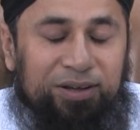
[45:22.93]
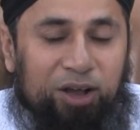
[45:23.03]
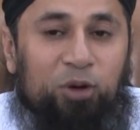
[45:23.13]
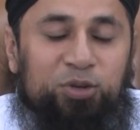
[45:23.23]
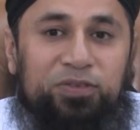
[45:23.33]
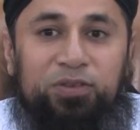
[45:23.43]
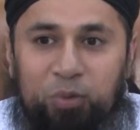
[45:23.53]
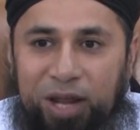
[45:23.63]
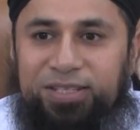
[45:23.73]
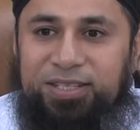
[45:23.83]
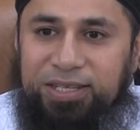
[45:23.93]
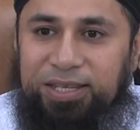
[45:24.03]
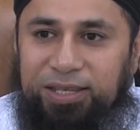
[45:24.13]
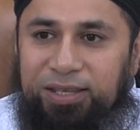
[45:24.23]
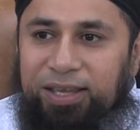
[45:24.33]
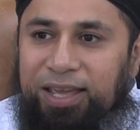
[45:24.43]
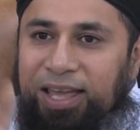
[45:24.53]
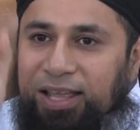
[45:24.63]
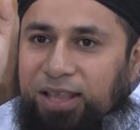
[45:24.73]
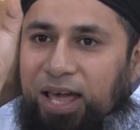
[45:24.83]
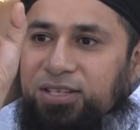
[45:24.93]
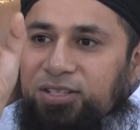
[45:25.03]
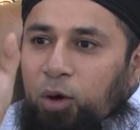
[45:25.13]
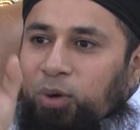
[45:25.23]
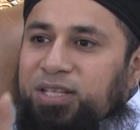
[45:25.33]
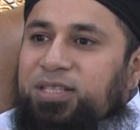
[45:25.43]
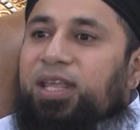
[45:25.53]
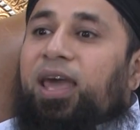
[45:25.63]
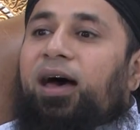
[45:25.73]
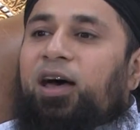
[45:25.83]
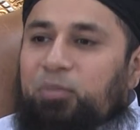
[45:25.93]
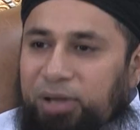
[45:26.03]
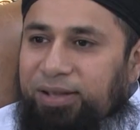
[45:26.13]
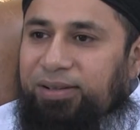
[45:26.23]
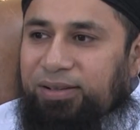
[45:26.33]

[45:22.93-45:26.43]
coast of the Red Sea, that is known as Tihama.